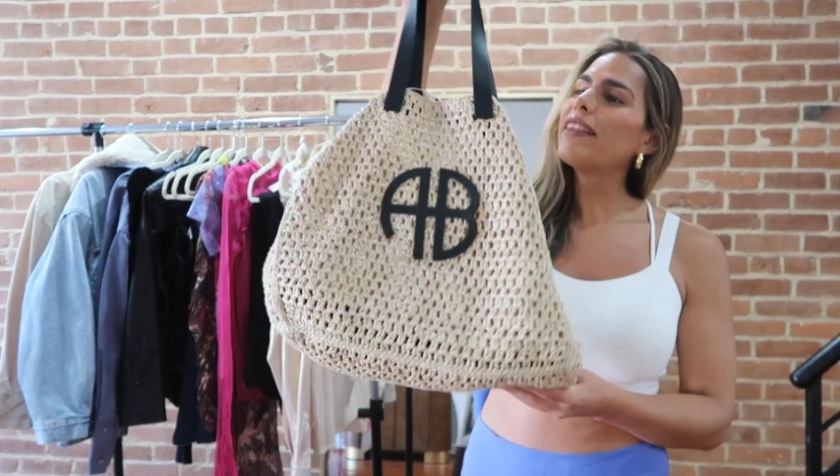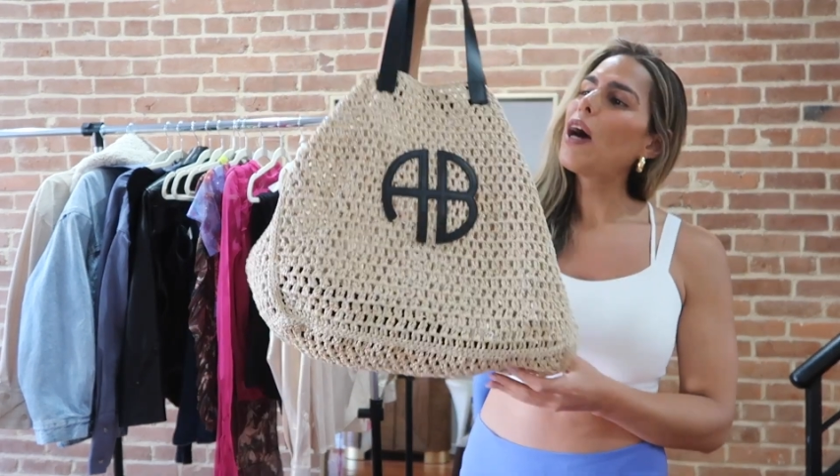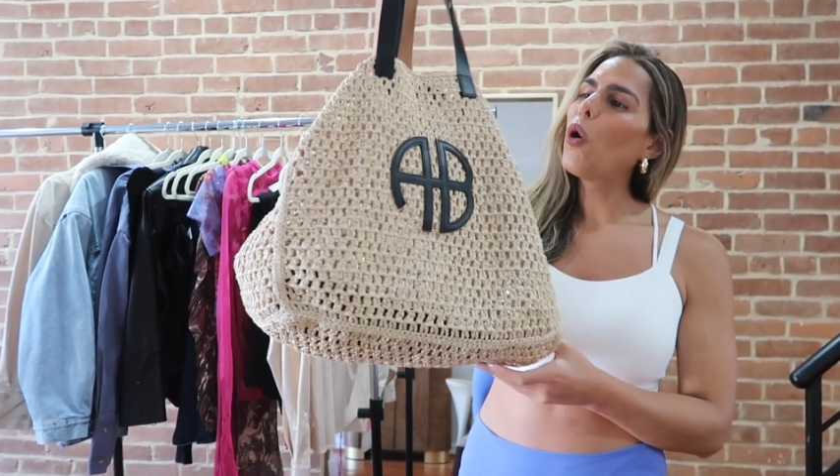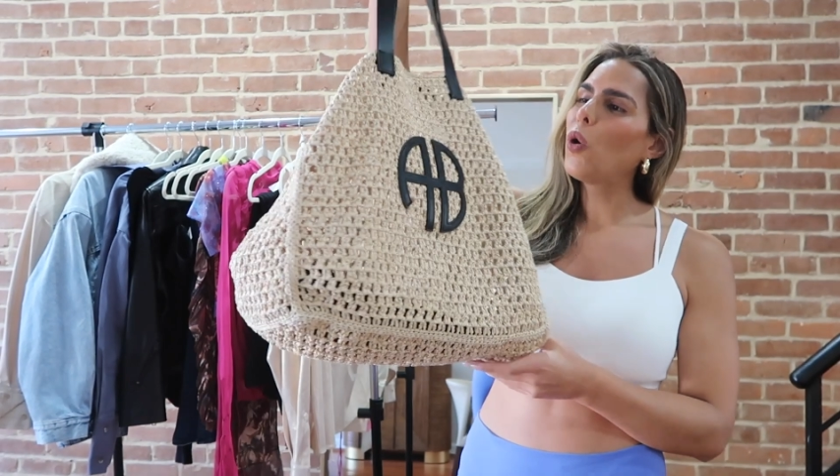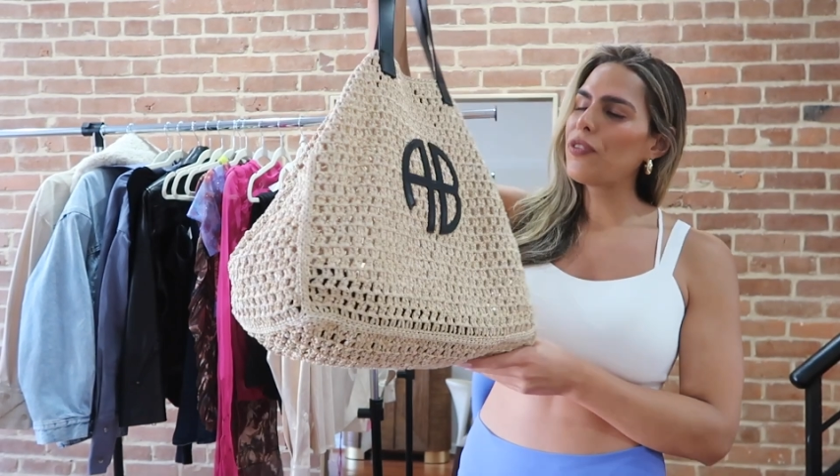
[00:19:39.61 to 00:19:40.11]

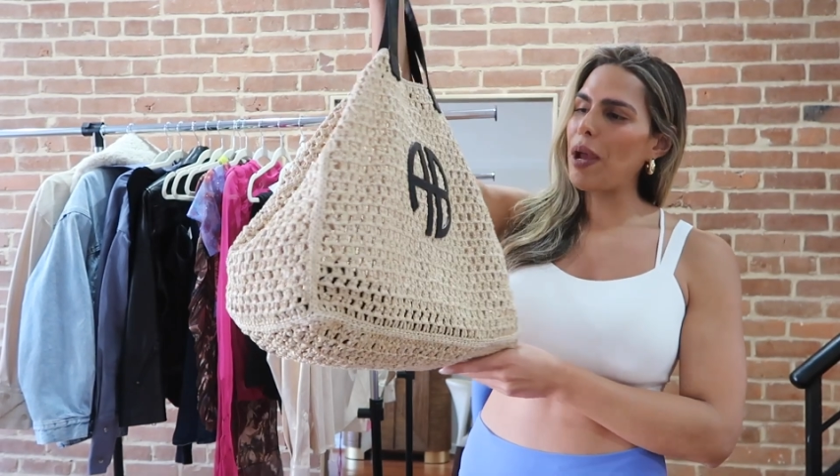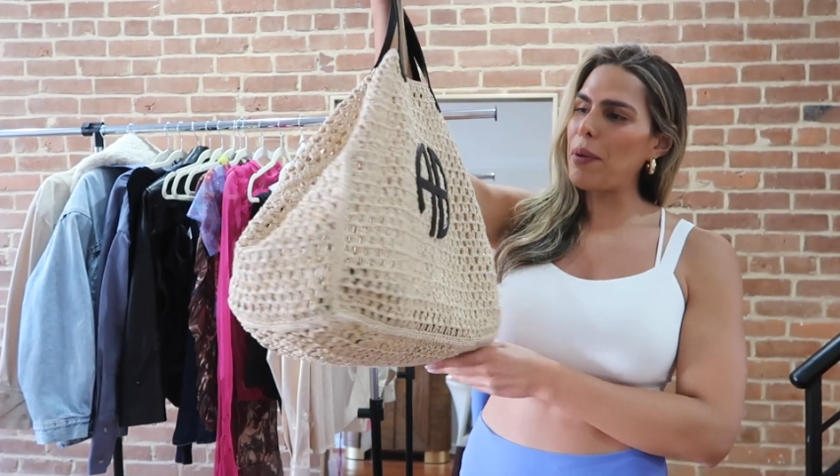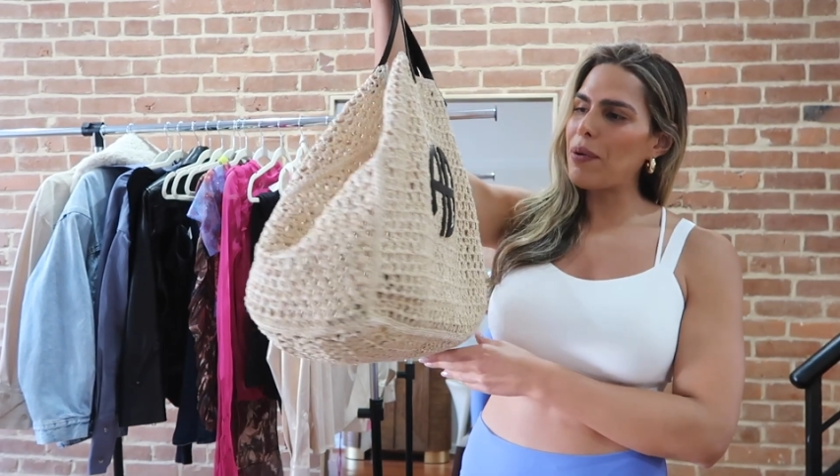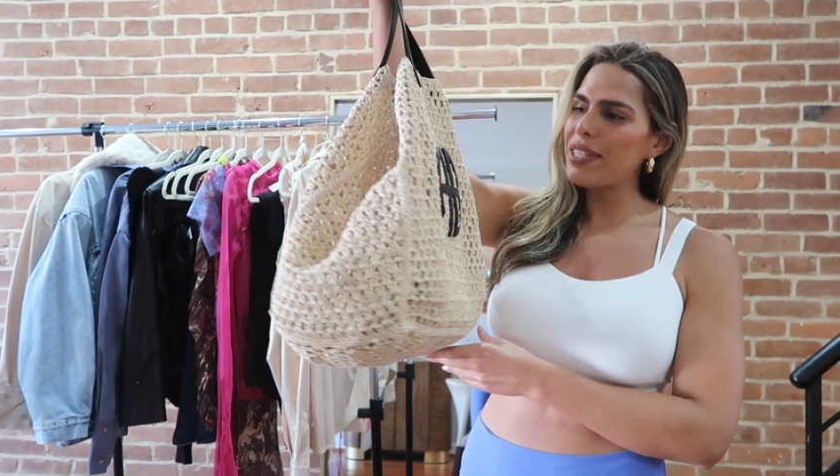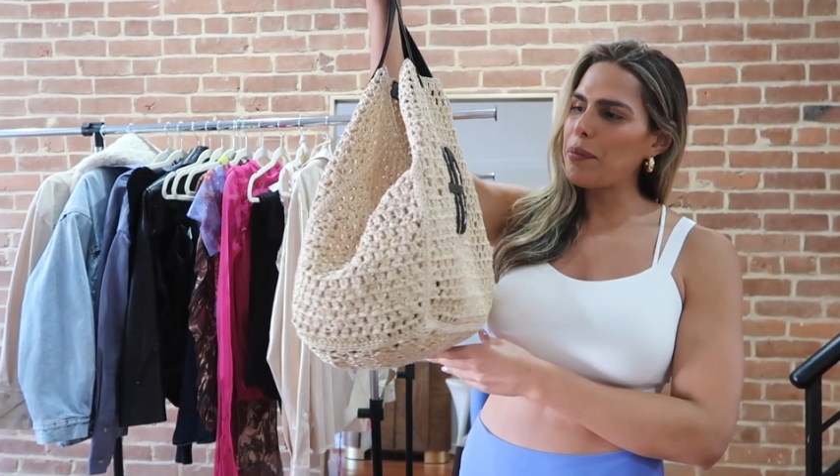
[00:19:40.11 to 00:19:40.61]
the whole time
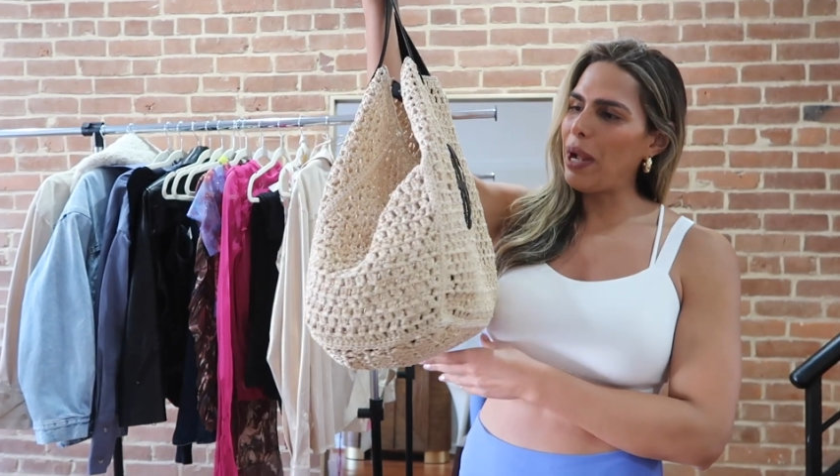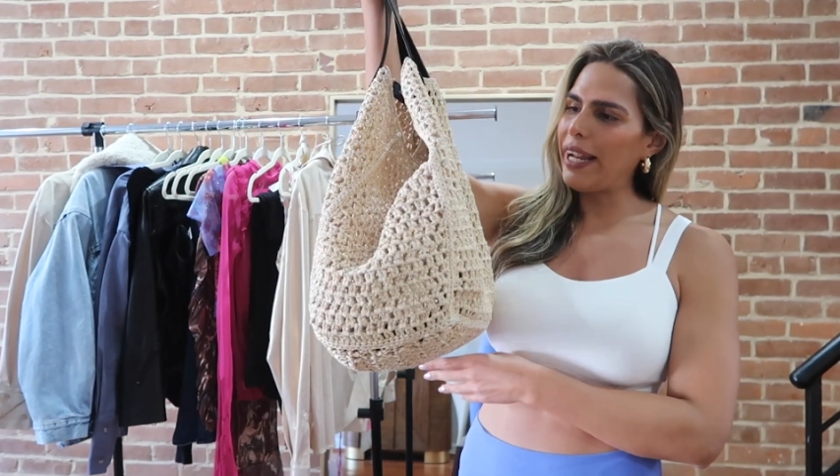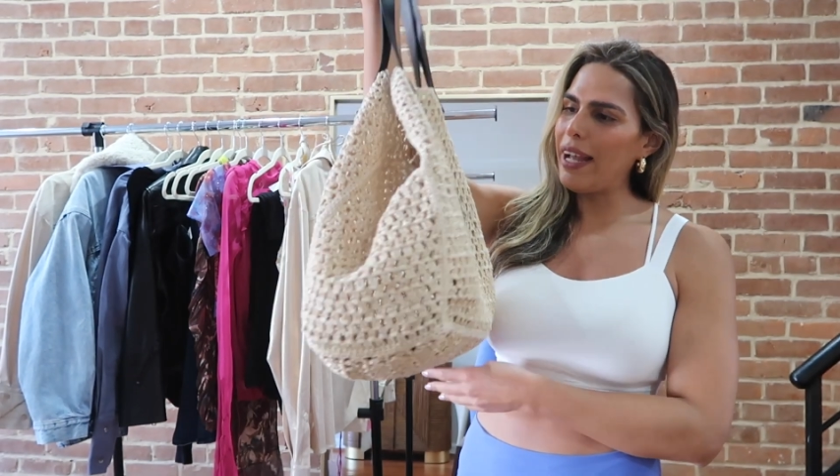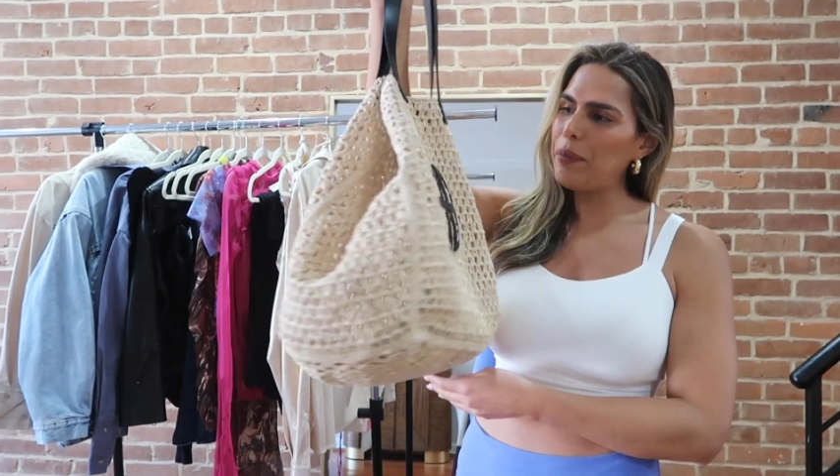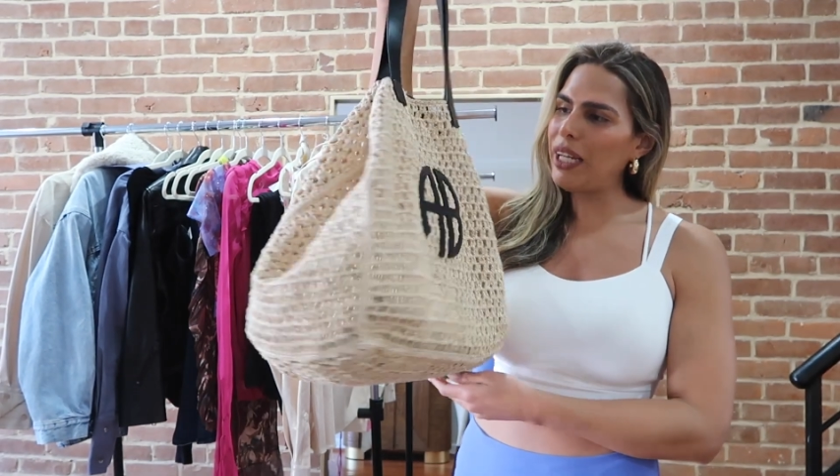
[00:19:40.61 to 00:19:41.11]
I was in
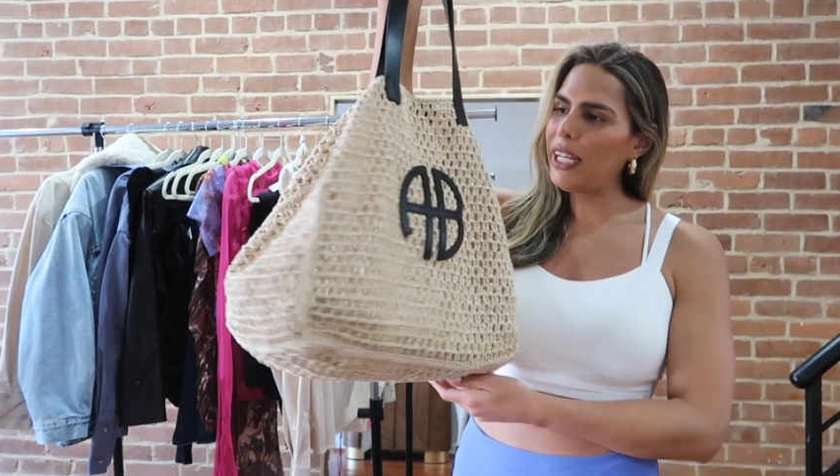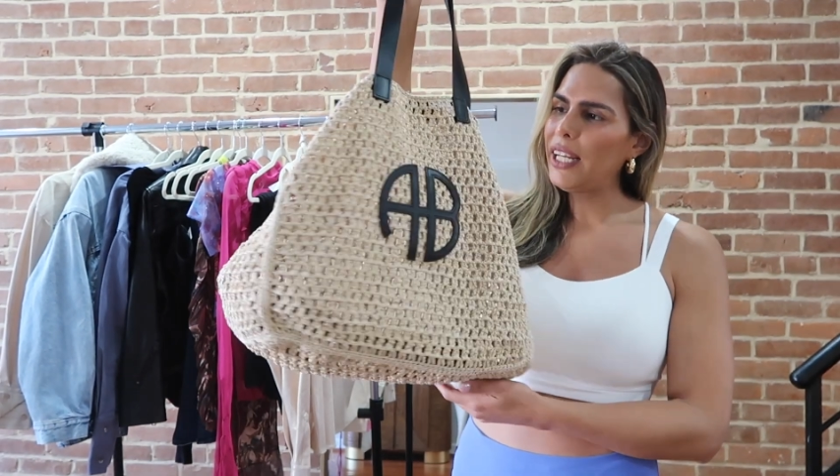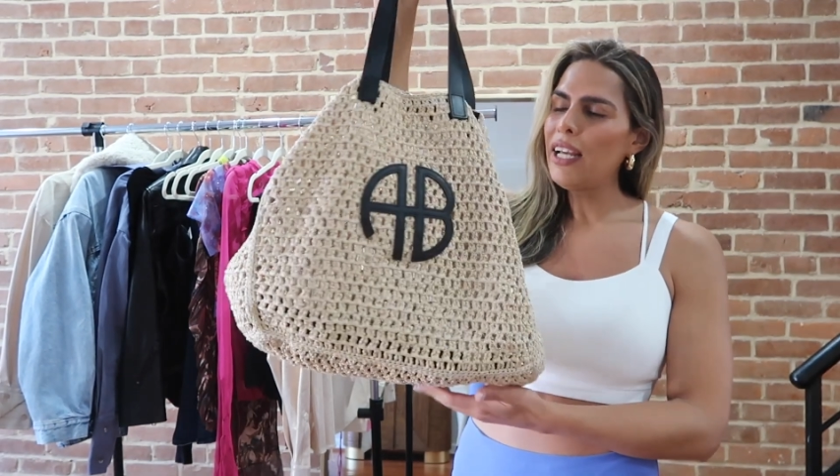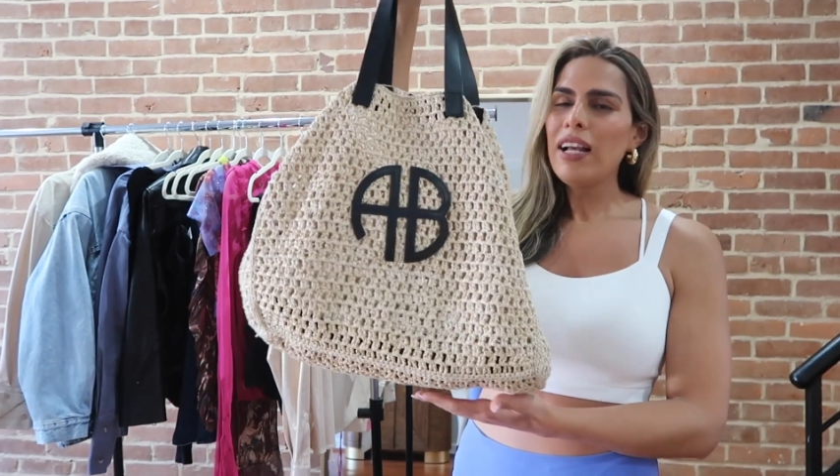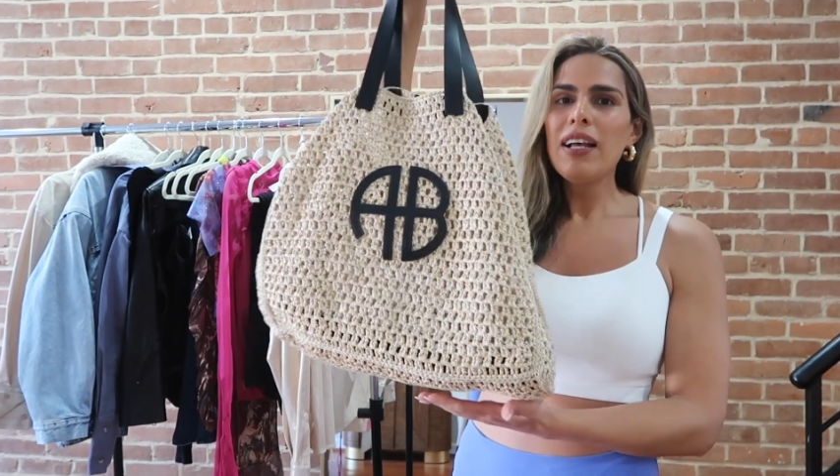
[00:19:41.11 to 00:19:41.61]

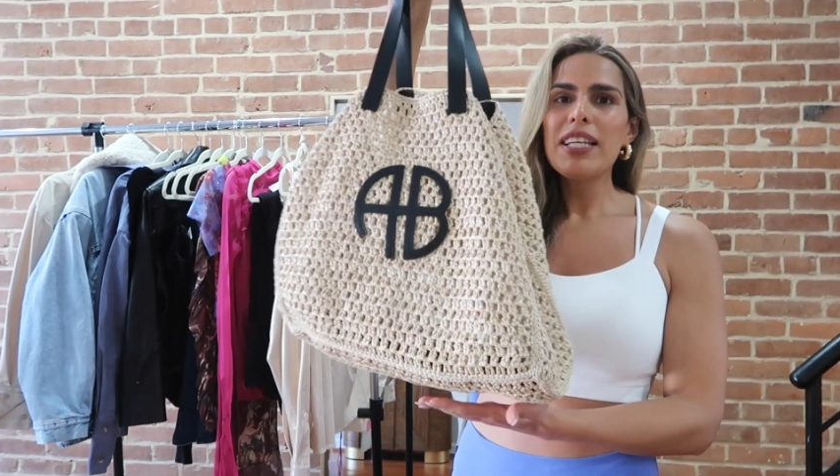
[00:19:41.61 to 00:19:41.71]
Miami.